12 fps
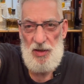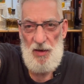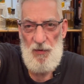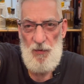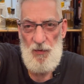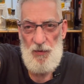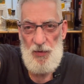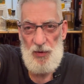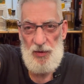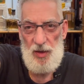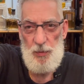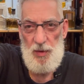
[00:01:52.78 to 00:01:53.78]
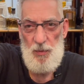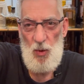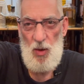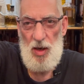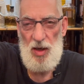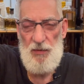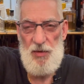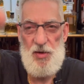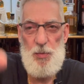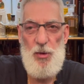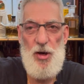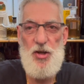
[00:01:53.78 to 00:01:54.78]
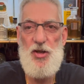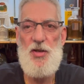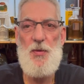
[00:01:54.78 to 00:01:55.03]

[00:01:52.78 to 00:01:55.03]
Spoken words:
enough for a little bit more of a spritz.